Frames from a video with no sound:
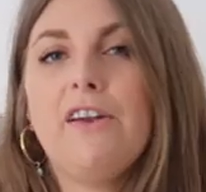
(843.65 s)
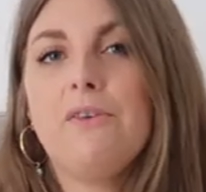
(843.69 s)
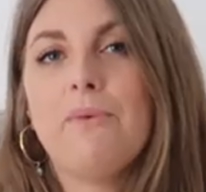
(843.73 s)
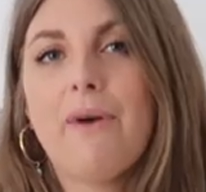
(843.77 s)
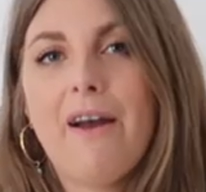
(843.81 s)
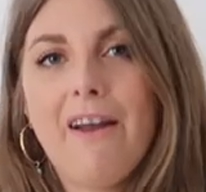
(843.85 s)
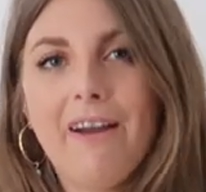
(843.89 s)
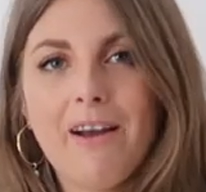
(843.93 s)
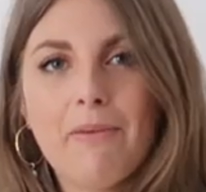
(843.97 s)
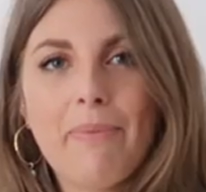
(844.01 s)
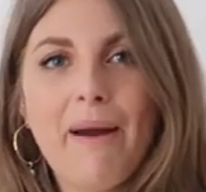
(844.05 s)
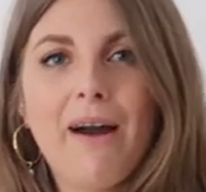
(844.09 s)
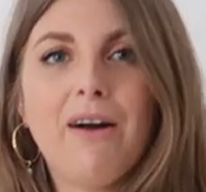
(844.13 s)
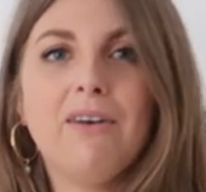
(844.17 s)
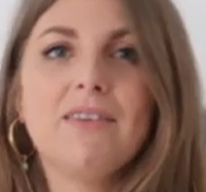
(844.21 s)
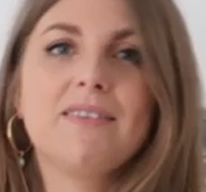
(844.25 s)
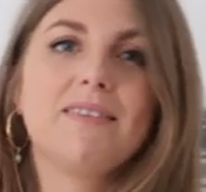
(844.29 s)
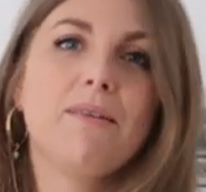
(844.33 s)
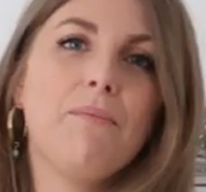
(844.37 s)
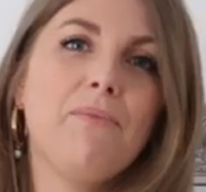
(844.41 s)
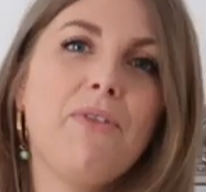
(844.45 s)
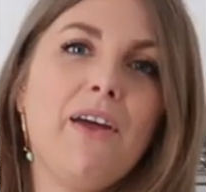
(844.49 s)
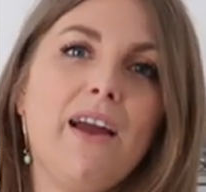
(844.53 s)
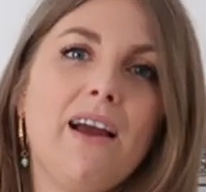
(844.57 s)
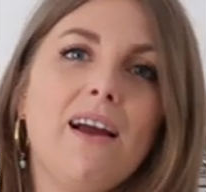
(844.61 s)
or wearing a belt or
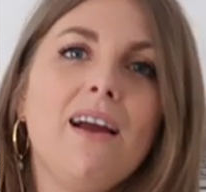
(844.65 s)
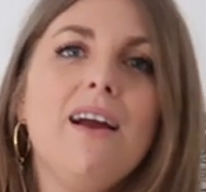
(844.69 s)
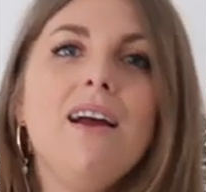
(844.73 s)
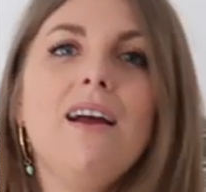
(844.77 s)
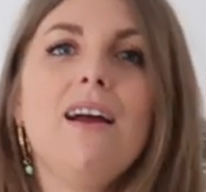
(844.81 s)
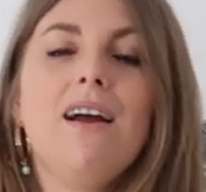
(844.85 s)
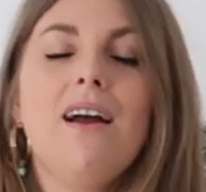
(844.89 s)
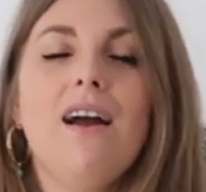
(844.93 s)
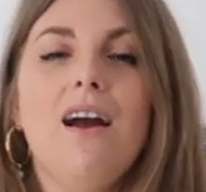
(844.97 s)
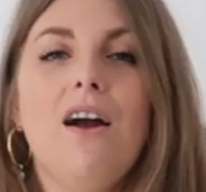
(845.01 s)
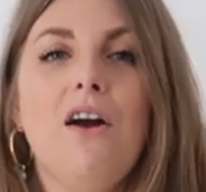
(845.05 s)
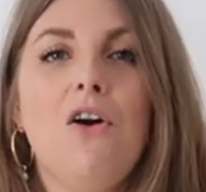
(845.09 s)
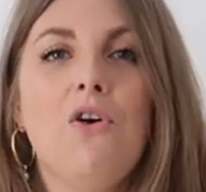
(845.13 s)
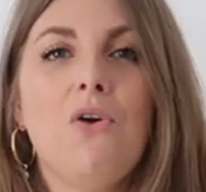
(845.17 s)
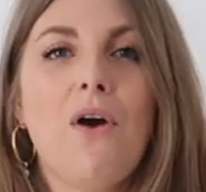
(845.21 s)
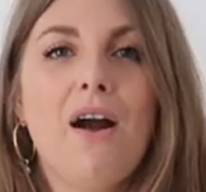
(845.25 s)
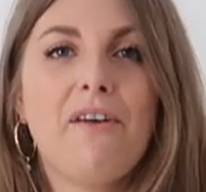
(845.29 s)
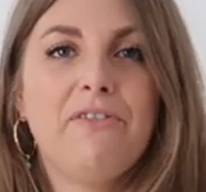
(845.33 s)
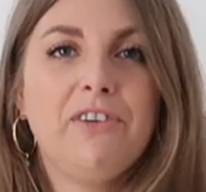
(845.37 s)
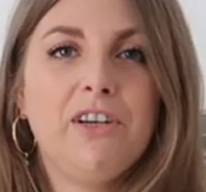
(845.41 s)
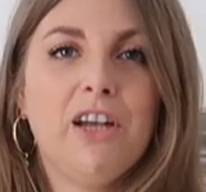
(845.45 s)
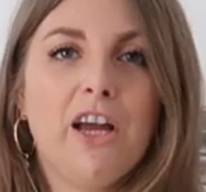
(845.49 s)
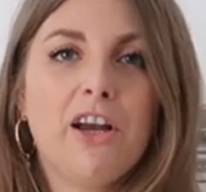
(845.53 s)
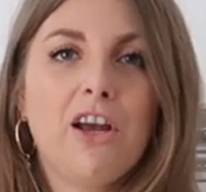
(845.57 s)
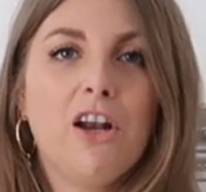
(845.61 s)
something, or
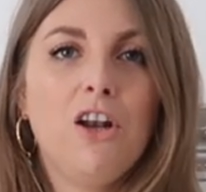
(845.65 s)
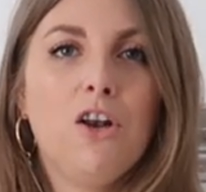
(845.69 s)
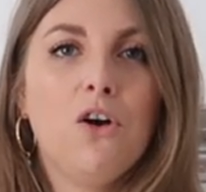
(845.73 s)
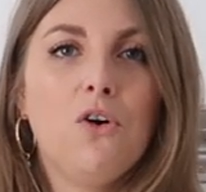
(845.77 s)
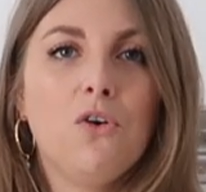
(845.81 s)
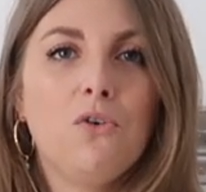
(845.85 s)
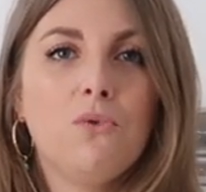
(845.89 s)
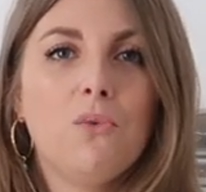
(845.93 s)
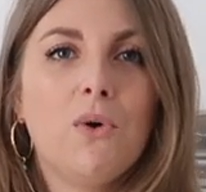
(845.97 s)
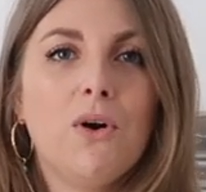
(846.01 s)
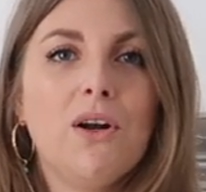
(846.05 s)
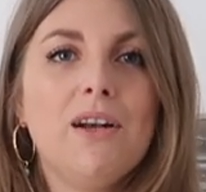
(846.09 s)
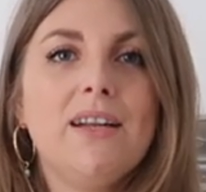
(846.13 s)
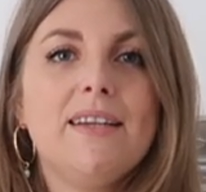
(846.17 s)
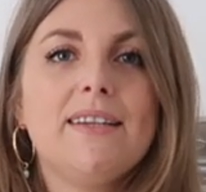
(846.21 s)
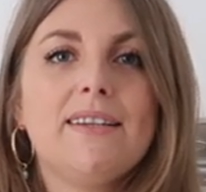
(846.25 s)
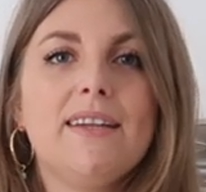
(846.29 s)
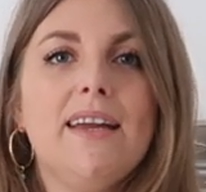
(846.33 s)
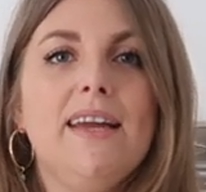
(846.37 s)
having like a long one.